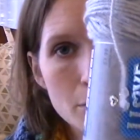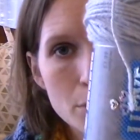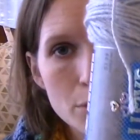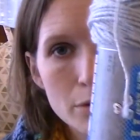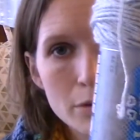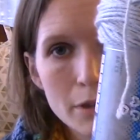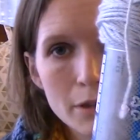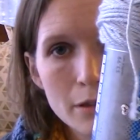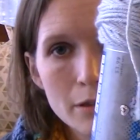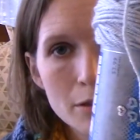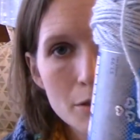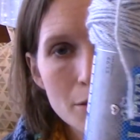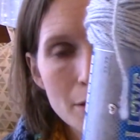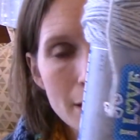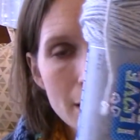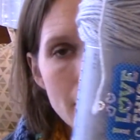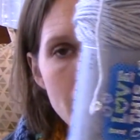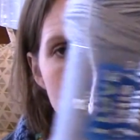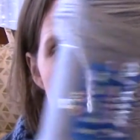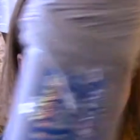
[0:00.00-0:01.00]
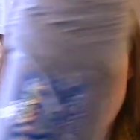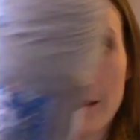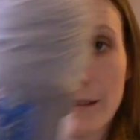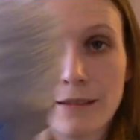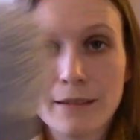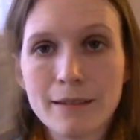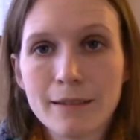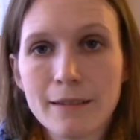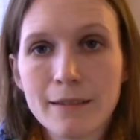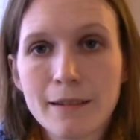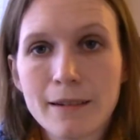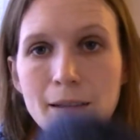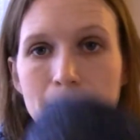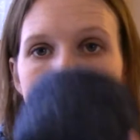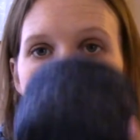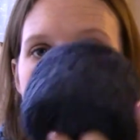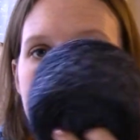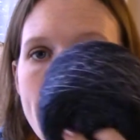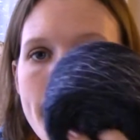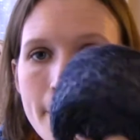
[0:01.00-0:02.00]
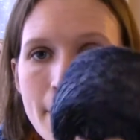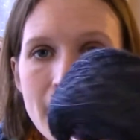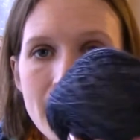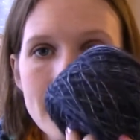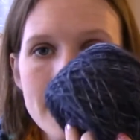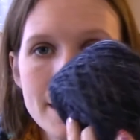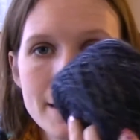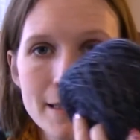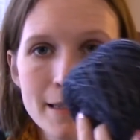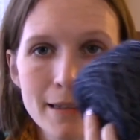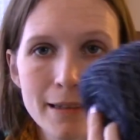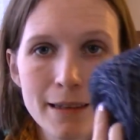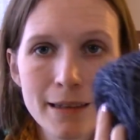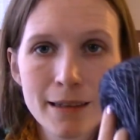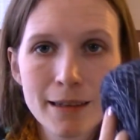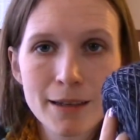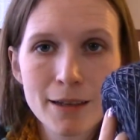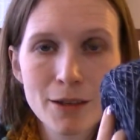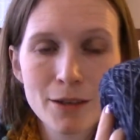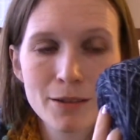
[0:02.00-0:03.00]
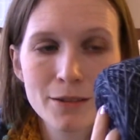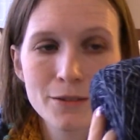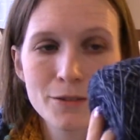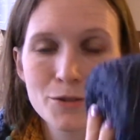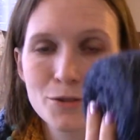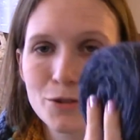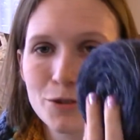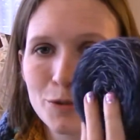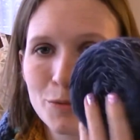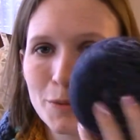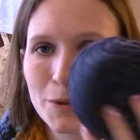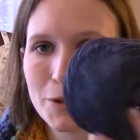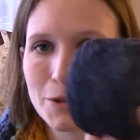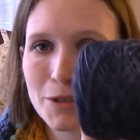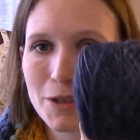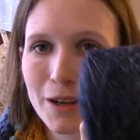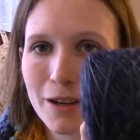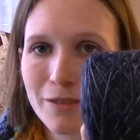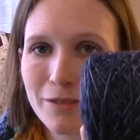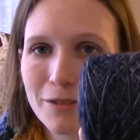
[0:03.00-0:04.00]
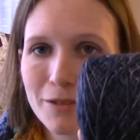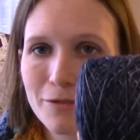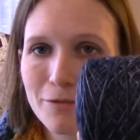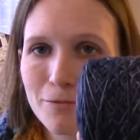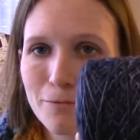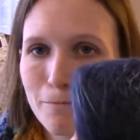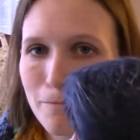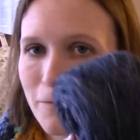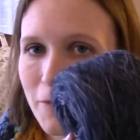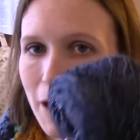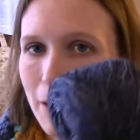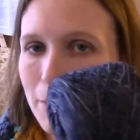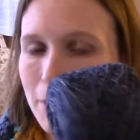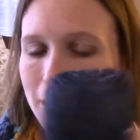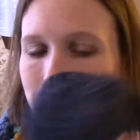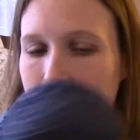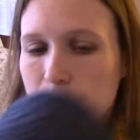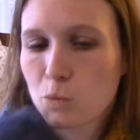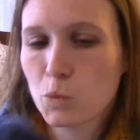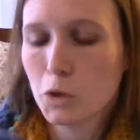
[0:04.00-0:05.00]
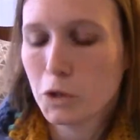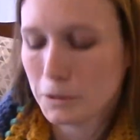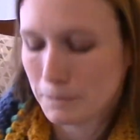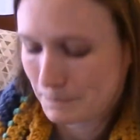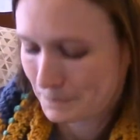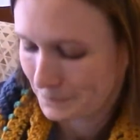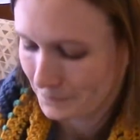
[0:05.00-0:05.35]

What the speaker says: boring acrylic, amazing, super soft, fabulous wool.